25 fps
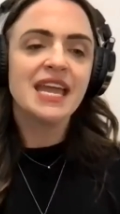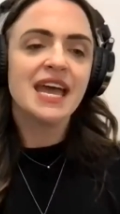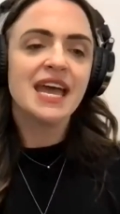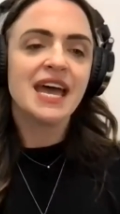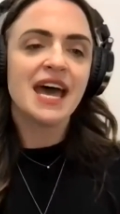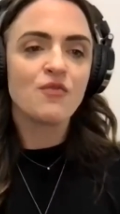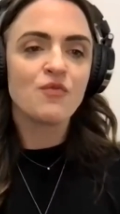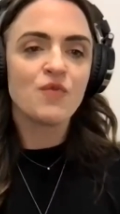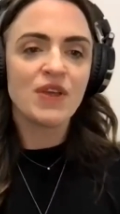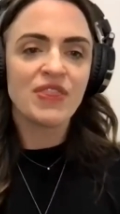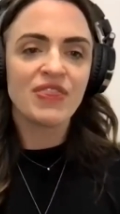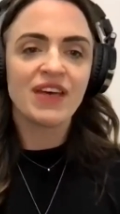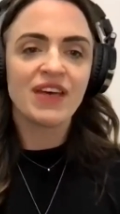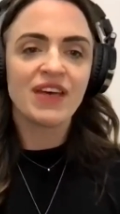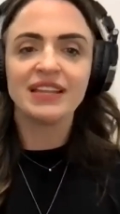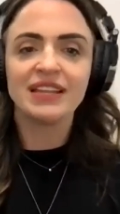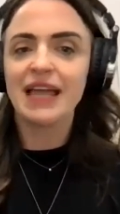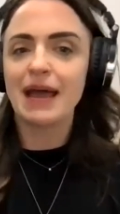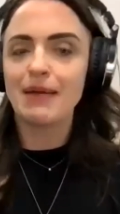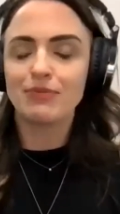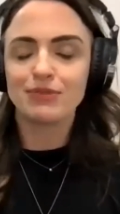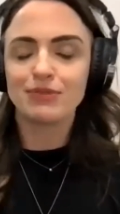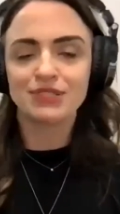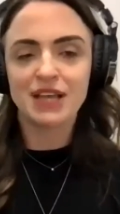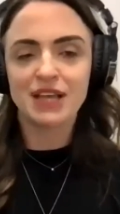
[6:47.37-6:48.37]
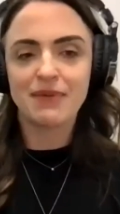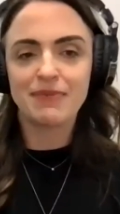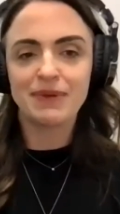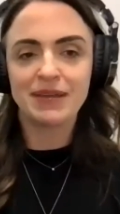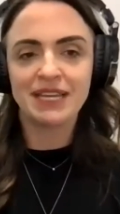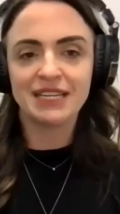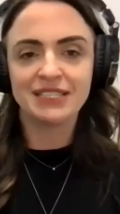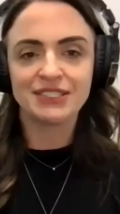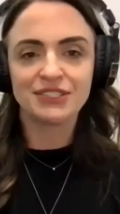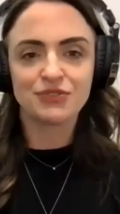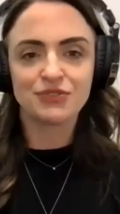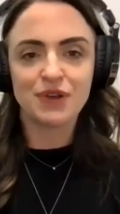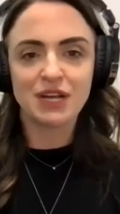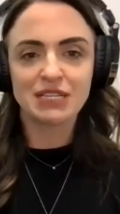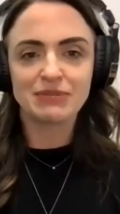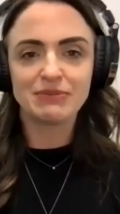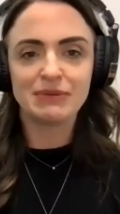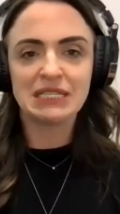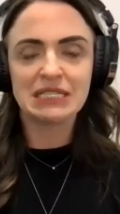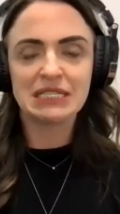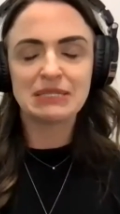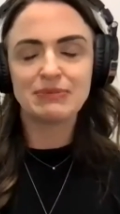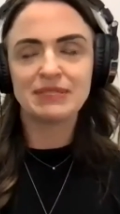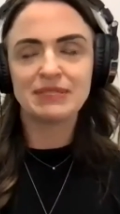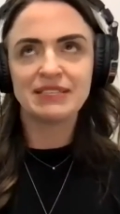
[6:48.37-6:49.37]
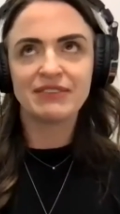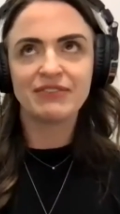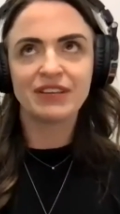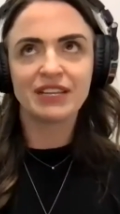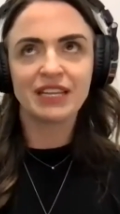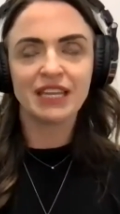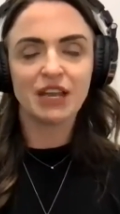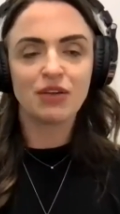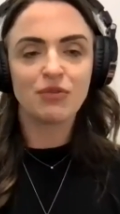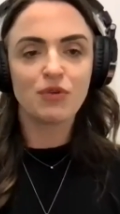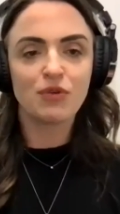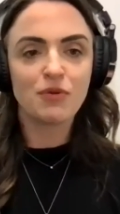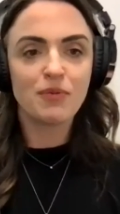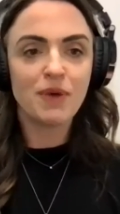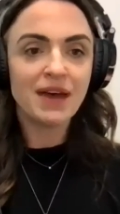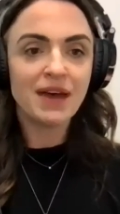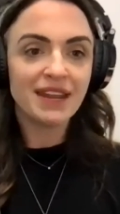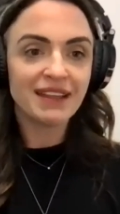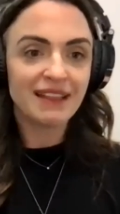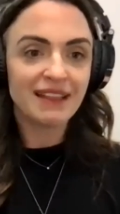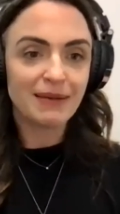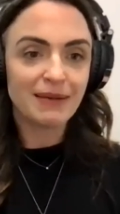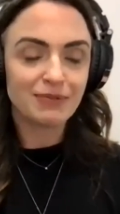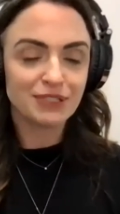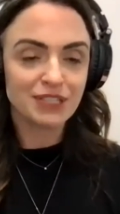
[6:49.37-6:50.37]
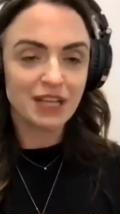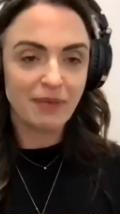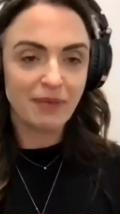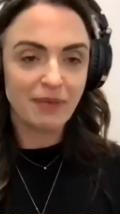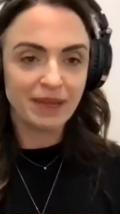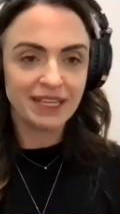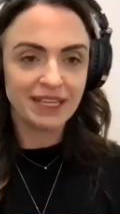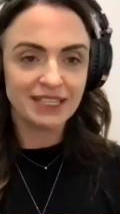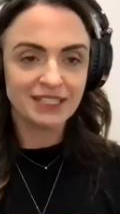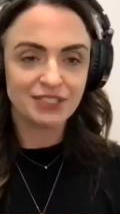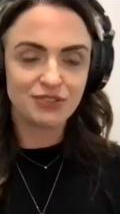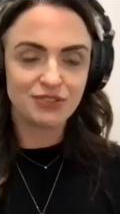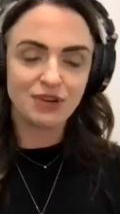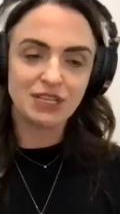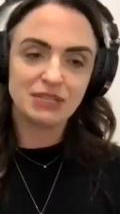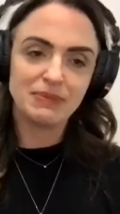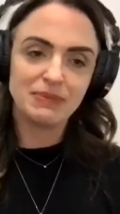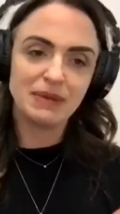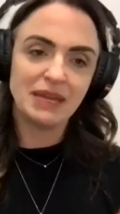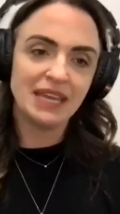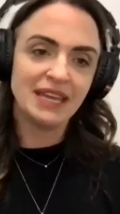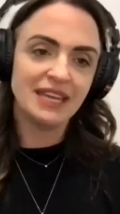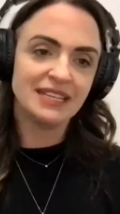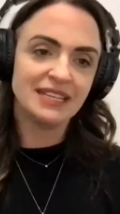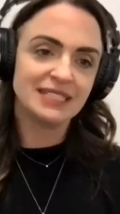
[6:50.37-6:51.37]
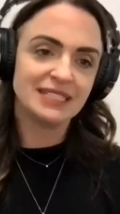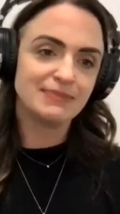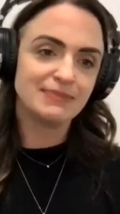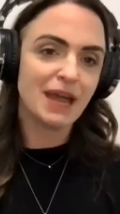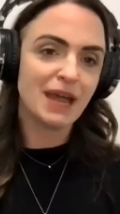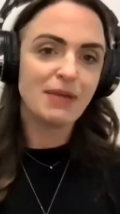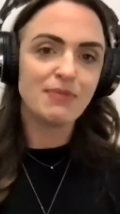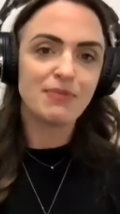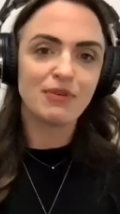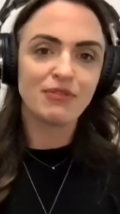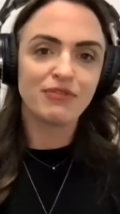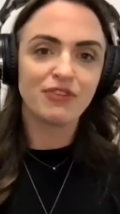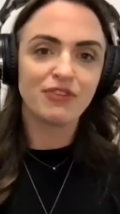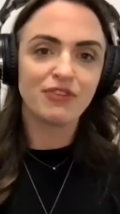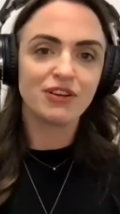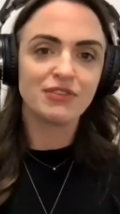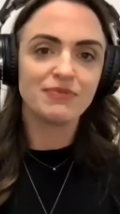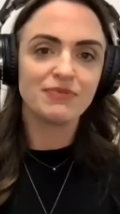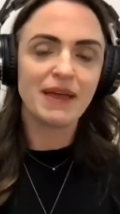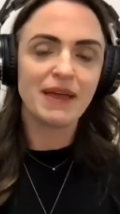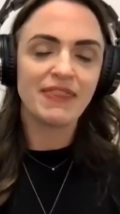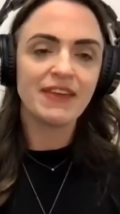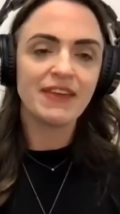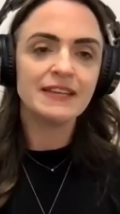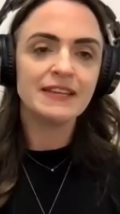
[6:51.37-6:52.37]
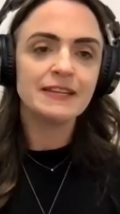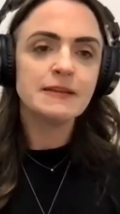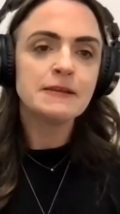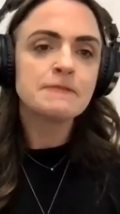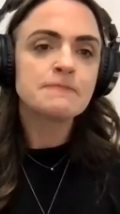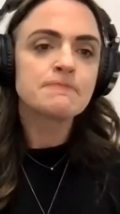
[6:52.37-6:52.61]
with a laparoscopic hysterectomy. Specifically, a robotic laparoscopic hysterectomy is my preferred method.